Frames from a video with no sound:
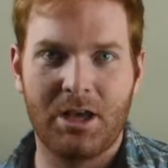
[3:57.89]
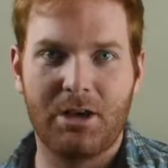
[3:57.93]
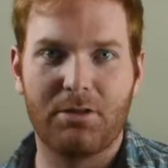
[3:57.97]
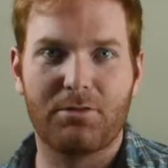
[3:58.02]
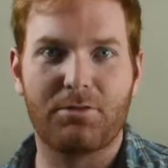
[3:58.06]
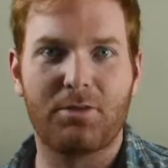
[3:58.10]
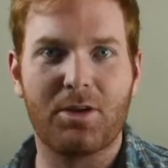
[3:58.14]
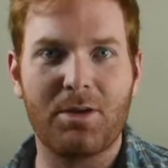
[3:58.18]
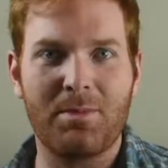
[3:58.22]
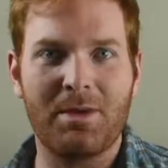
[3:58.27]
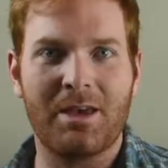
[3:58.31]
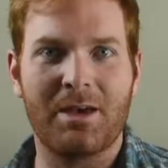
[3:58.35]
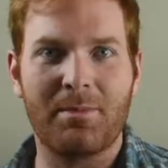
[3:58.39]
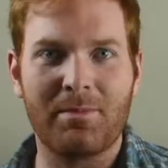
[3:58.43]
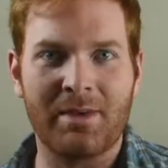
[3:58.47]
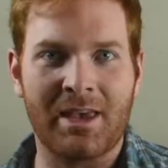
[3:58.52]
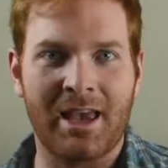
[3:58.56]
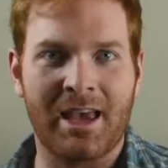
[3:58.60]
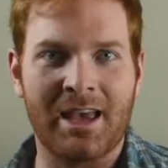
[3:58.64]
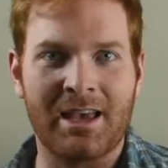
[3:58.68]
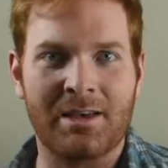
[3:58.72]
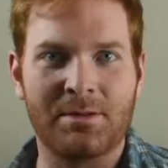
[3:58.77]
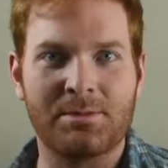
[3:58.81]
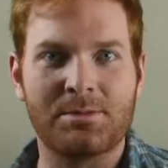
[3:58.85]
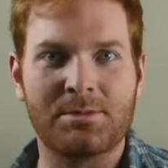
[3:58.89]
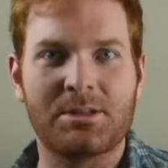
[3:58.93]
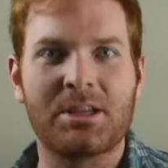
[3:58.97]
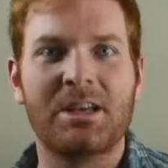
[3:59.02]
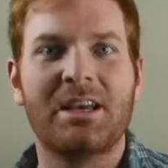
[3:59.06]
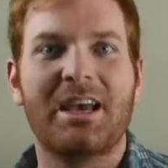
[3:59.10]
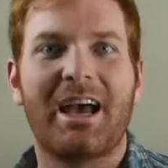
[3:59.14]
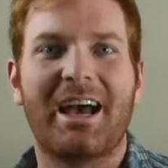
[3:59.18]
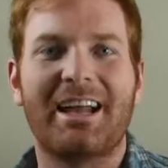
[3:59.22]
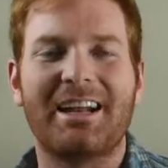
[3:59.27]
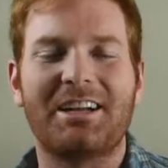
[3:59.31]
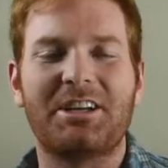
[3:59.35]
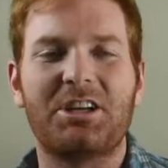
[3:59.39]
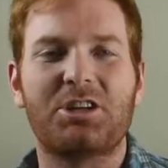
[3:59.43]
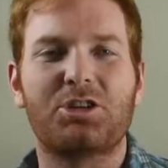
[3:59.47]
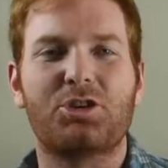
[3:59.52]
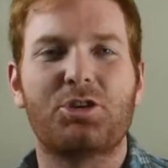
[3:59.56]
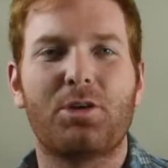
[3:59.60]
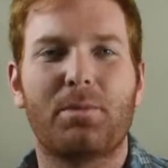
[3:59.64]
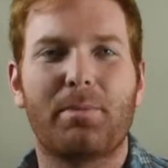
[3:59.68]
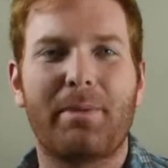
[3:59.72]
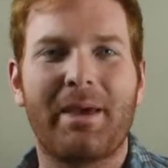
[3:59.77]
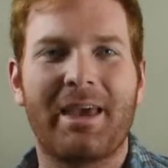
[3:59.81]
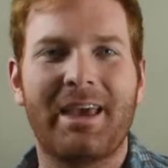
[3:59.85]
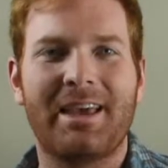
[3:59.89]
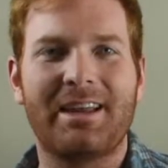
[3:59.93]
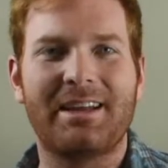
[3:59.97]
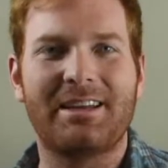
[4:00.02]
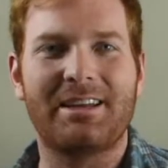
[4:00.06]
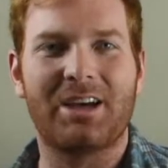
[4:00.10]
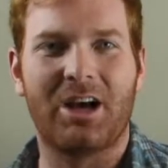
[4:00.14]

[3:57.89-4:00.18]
Freemium games and additional paid